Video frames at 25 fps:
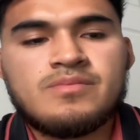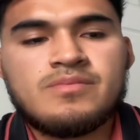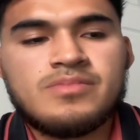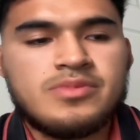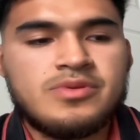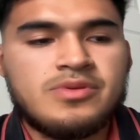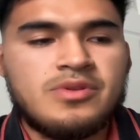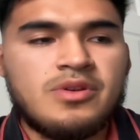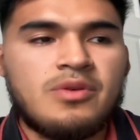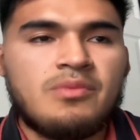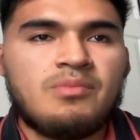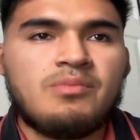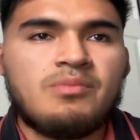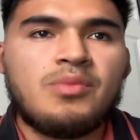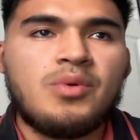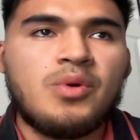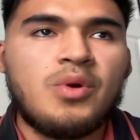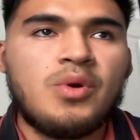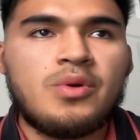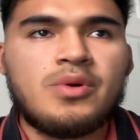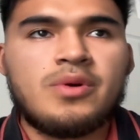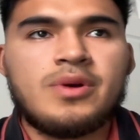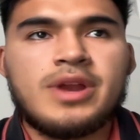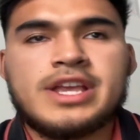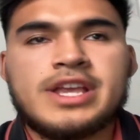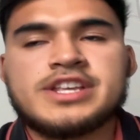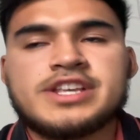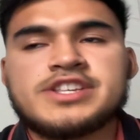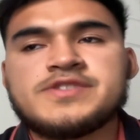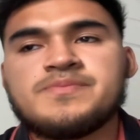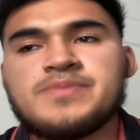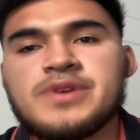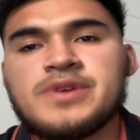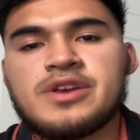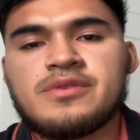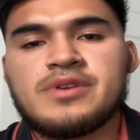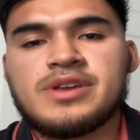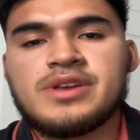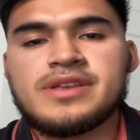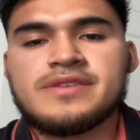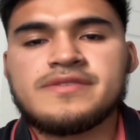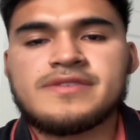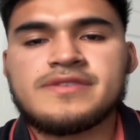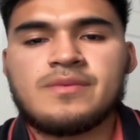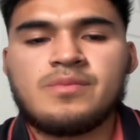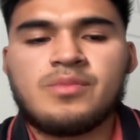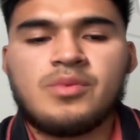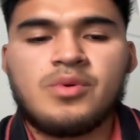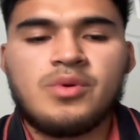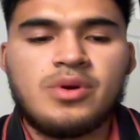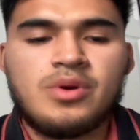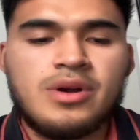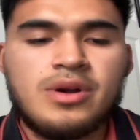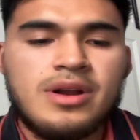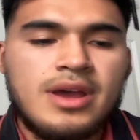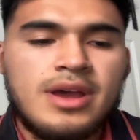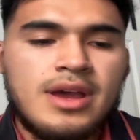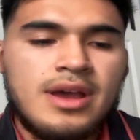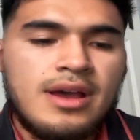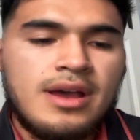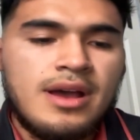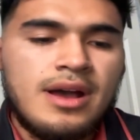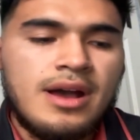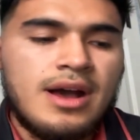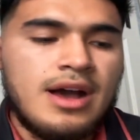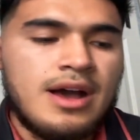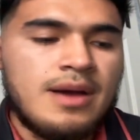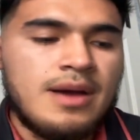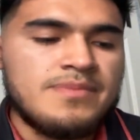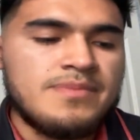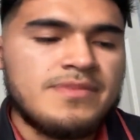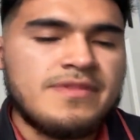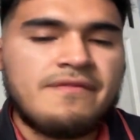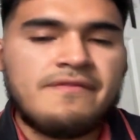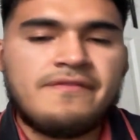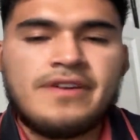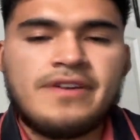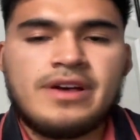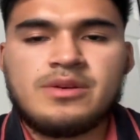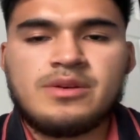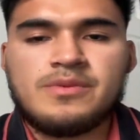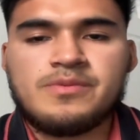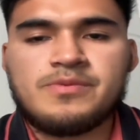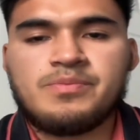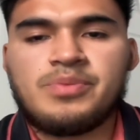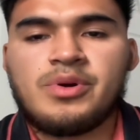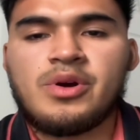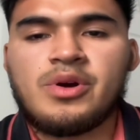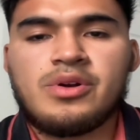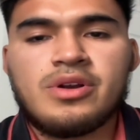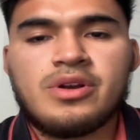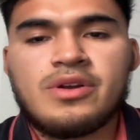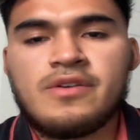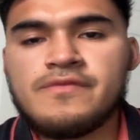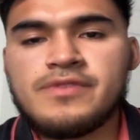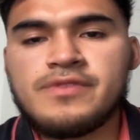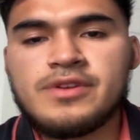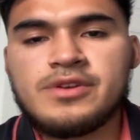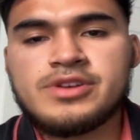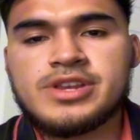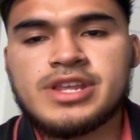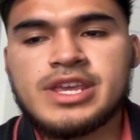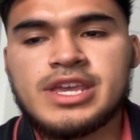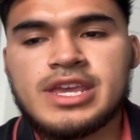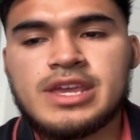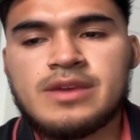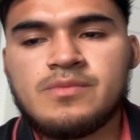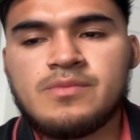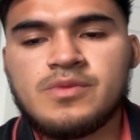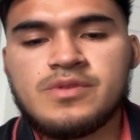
their more experienced and more developed part of their team.